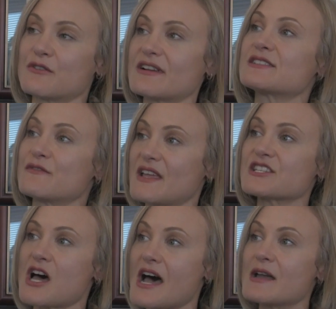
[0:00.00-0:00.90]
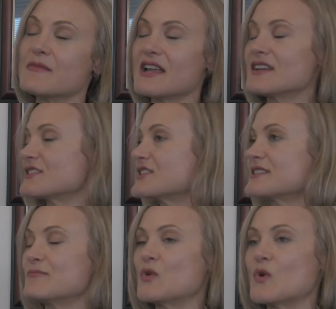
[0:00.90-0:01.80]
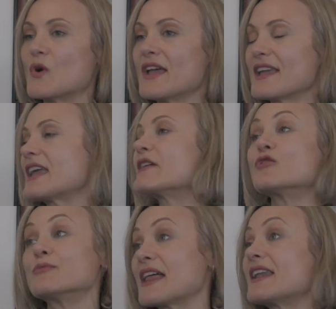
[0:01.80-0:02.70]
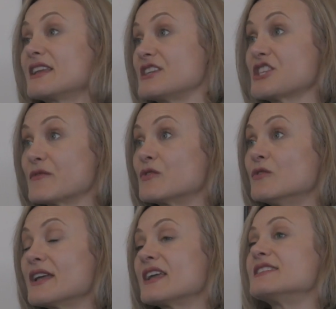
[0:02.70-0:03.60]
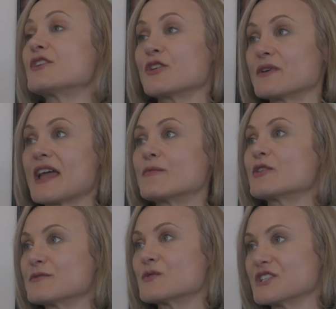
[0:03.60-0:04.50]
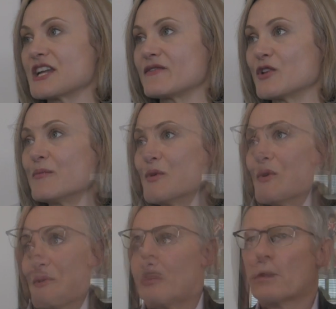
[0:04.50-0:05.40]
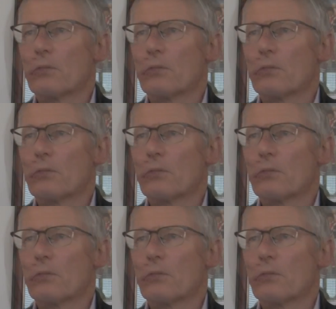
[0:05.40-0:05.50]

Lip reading: with the rest of their time. So just more careful planning in general is going to enable them to achieve a lot more.